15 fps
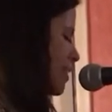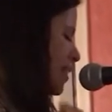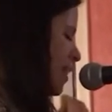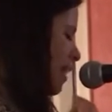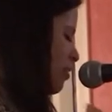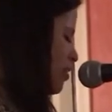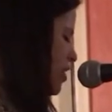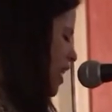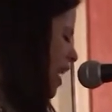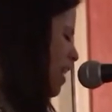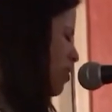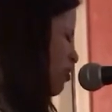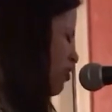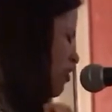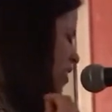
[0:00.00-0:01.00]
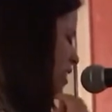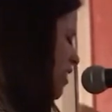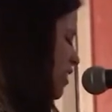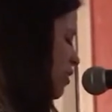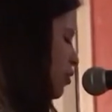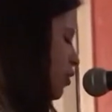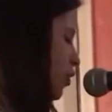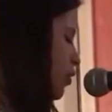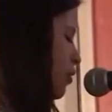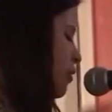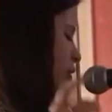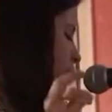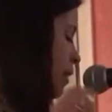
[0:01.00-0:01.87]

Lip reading: the caretaker, the healer,